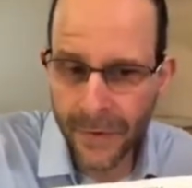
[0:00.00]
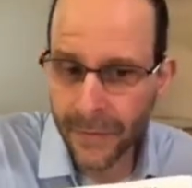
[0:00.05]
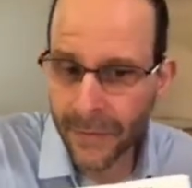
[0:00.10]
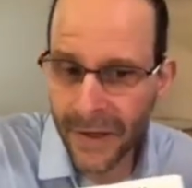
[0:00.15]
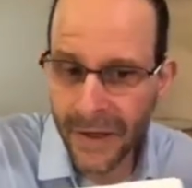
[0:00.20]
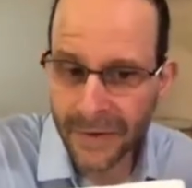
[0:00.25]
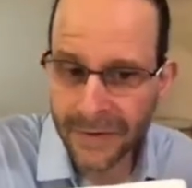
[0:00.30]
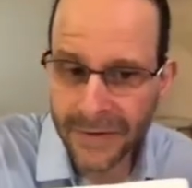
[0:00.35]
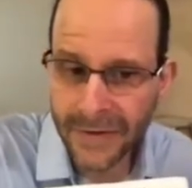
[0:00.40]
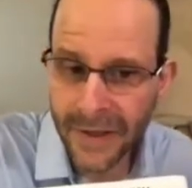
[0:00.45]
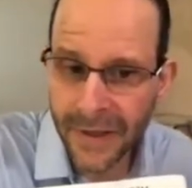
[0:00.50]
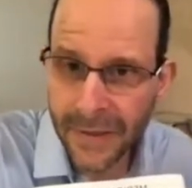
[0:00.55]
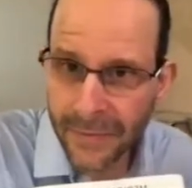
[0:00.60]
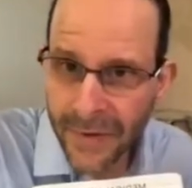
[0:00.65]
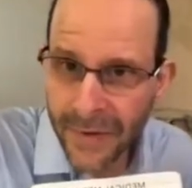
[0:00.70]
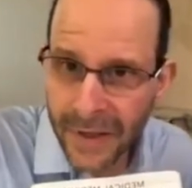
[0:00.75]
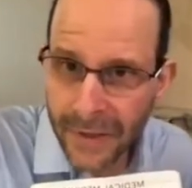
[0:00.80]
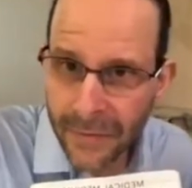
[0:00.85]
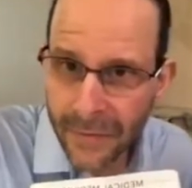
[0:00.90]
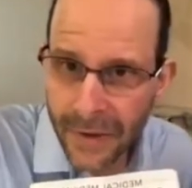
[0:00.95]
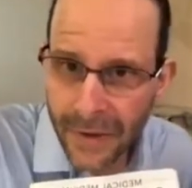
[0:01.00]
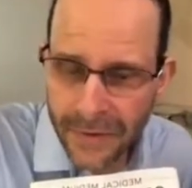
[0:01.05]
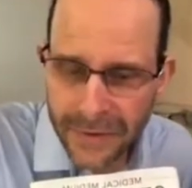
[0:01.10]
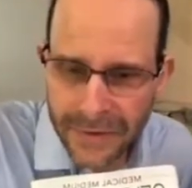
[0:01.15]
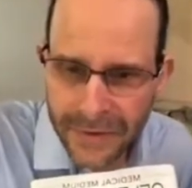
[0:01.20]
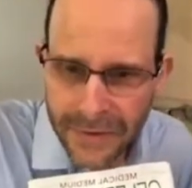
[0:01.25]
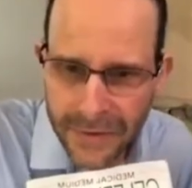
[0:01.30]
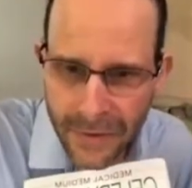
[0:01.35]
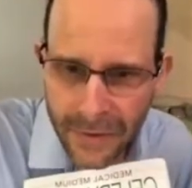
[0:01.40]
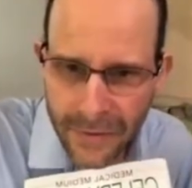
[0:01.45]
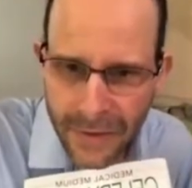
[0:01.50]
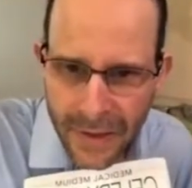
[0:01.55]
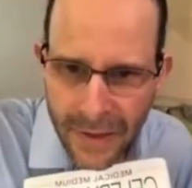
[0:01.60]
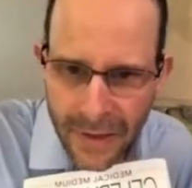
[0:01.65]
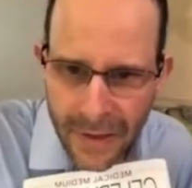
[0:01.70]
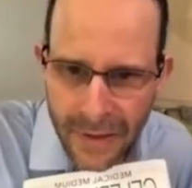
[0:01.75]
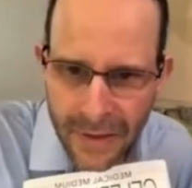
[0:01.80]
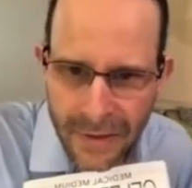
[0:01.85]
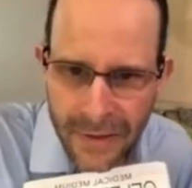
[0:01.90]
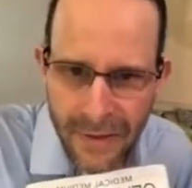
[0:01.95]
What else can it be? What else is going
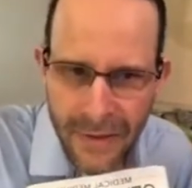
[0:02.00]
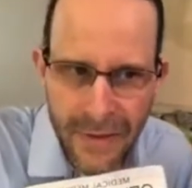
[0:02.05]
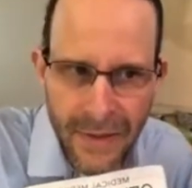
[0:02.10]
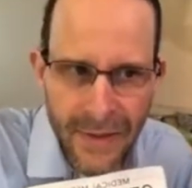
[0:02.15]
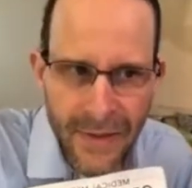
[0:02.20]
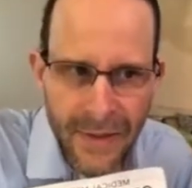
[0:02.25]
on?